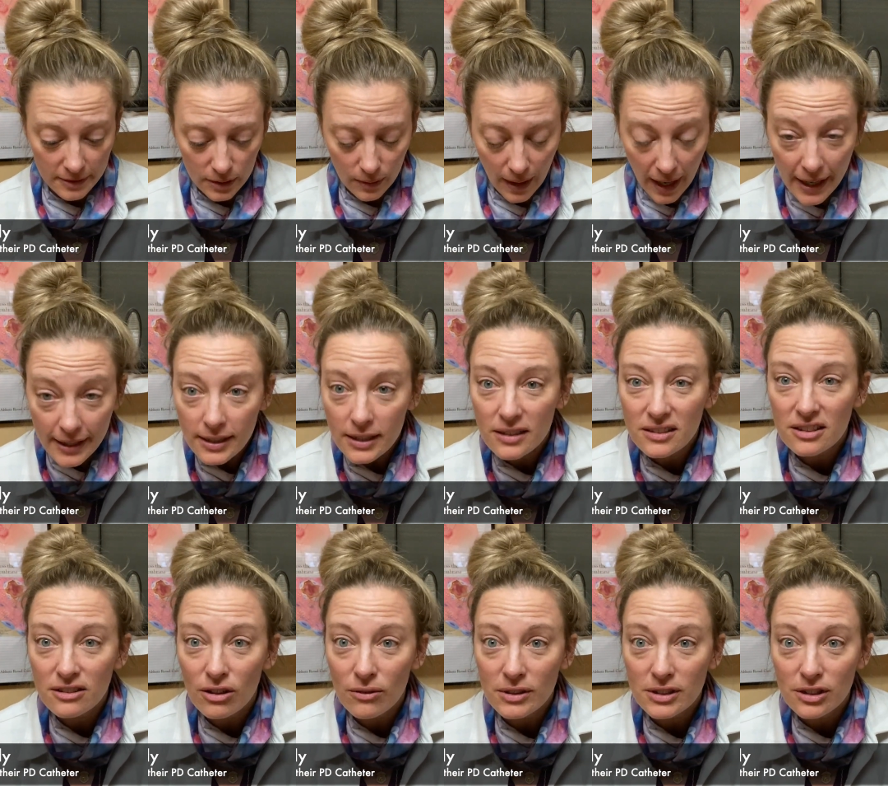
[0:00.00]
So I need
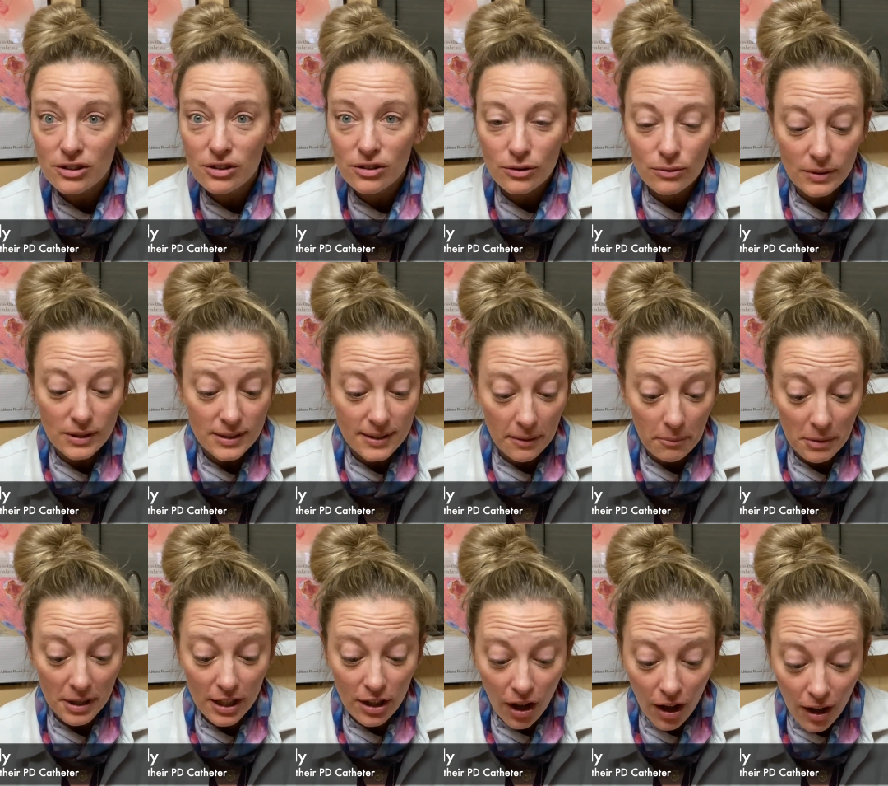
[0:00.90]
to know what to do when
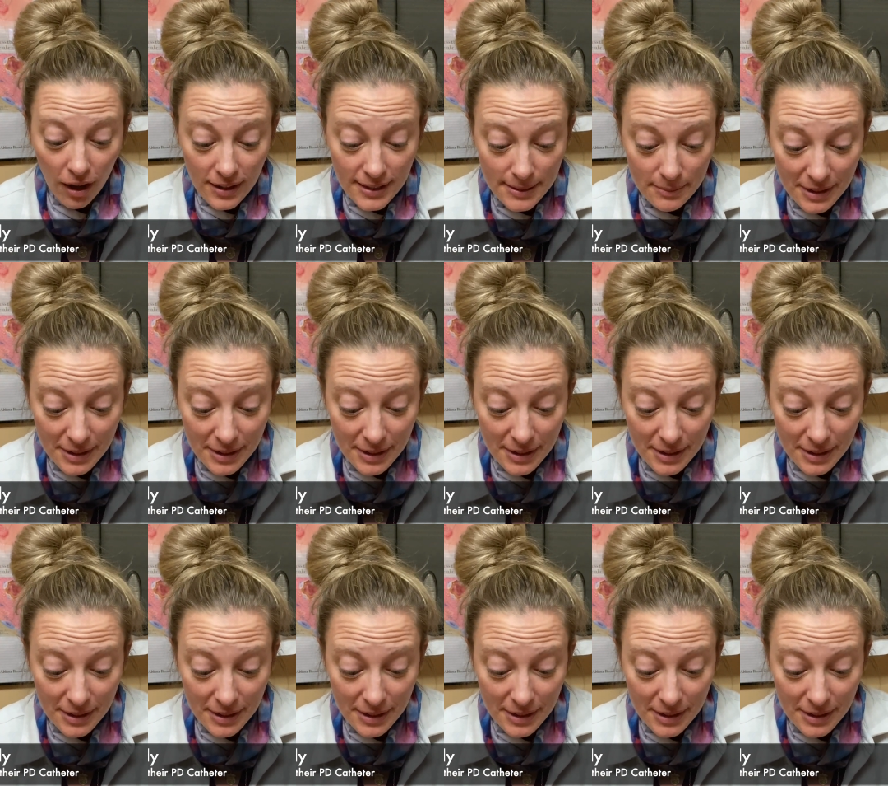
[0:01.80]
somebody calls